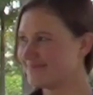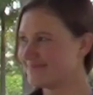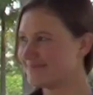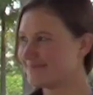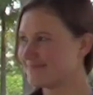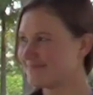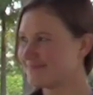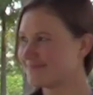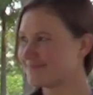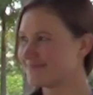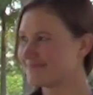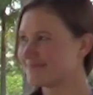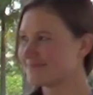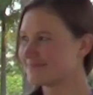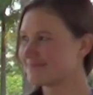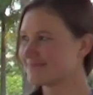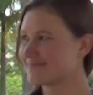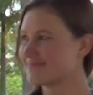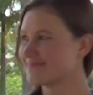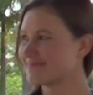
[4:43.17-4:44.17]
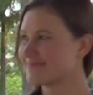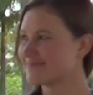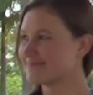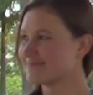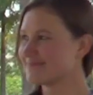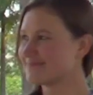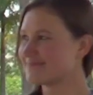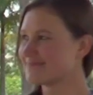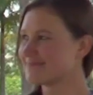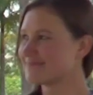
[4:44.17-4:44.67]

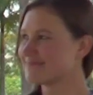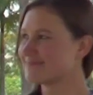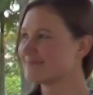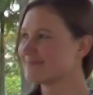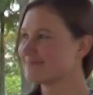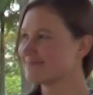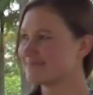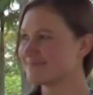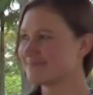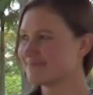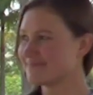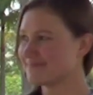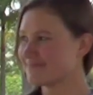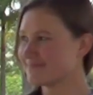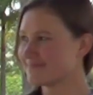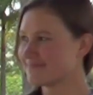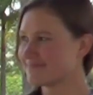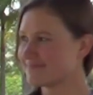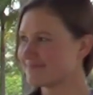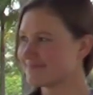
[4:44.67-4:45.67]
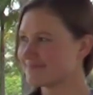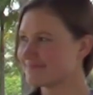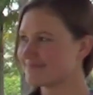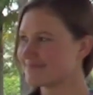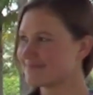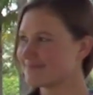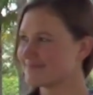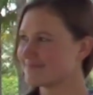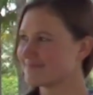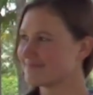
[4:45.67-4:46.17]

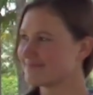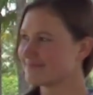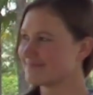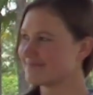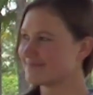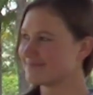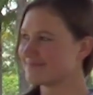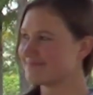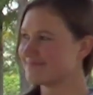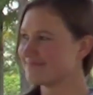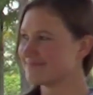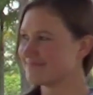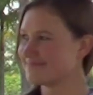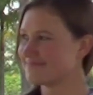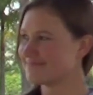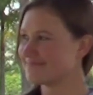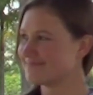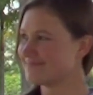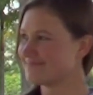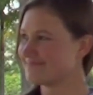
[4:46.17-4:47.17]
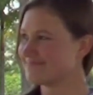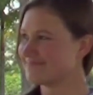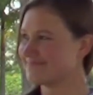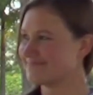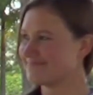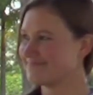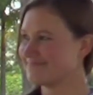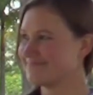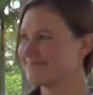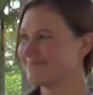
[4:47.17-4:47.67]

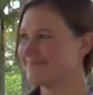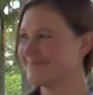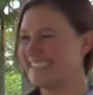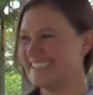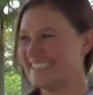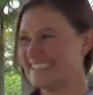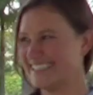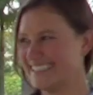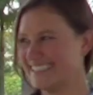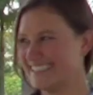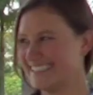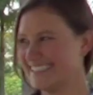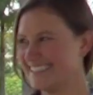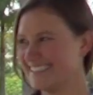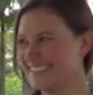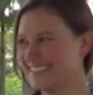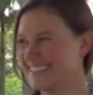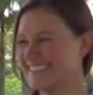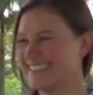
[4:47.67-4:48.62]
This person isn't speaking.